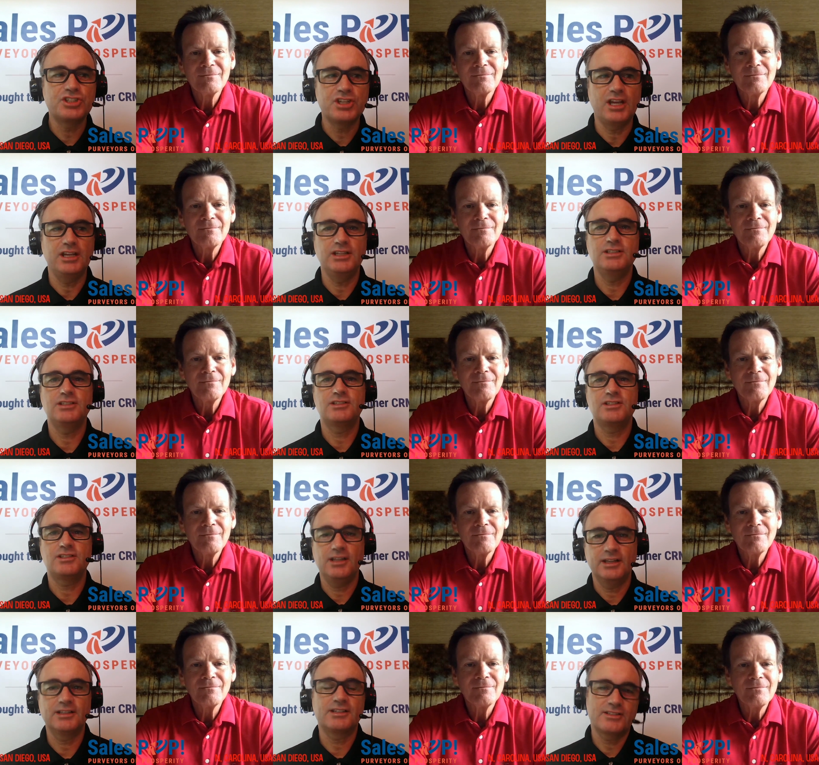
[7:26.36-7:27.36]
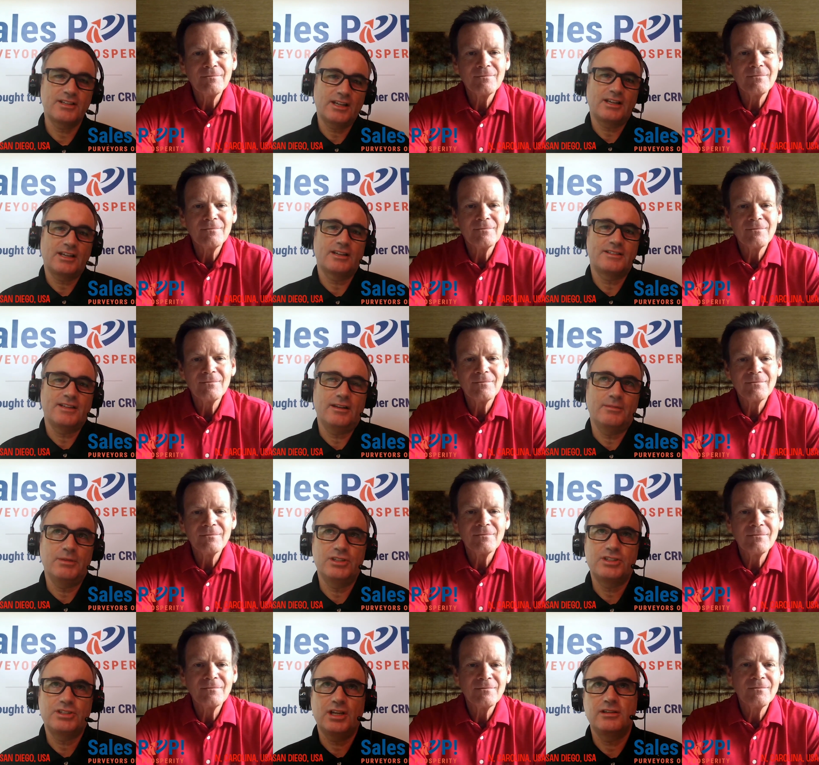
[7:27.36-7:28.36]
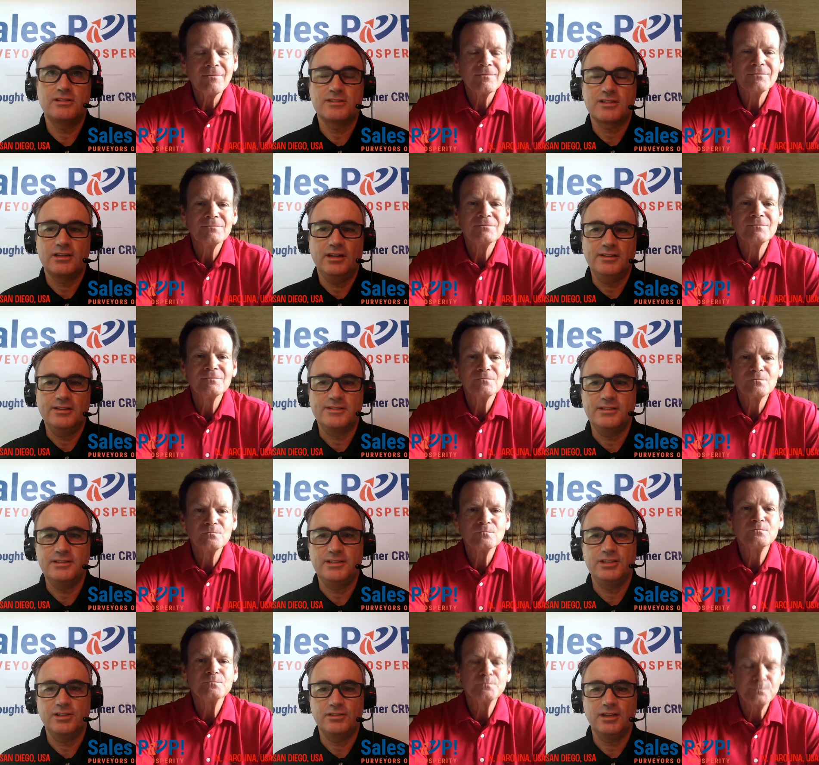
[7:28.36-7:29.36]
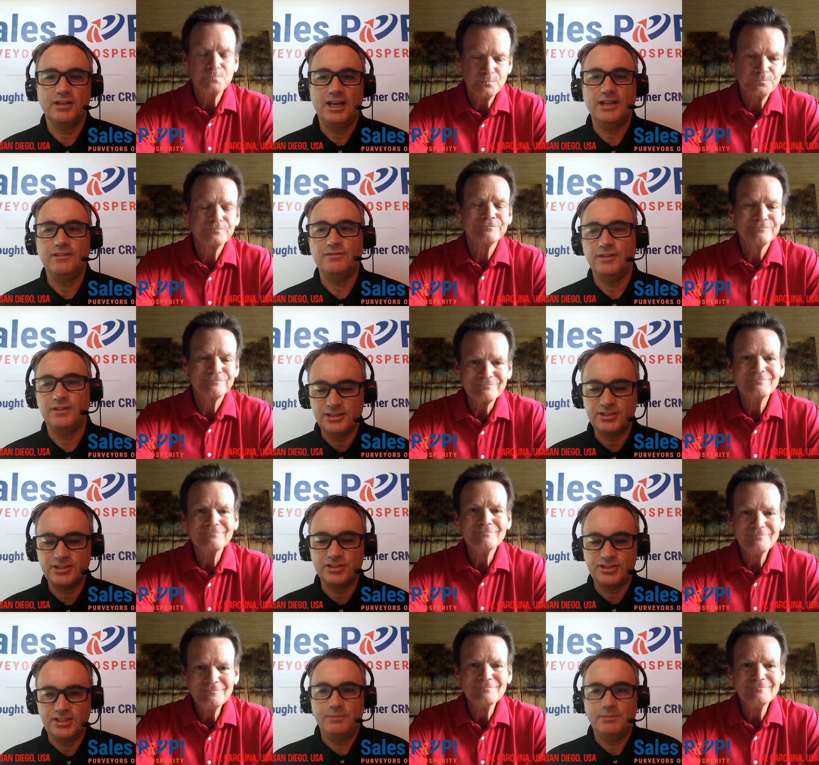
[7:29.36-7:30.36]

Speaker 1: change? And cuz like I said, I mean change is a constant in your life and it just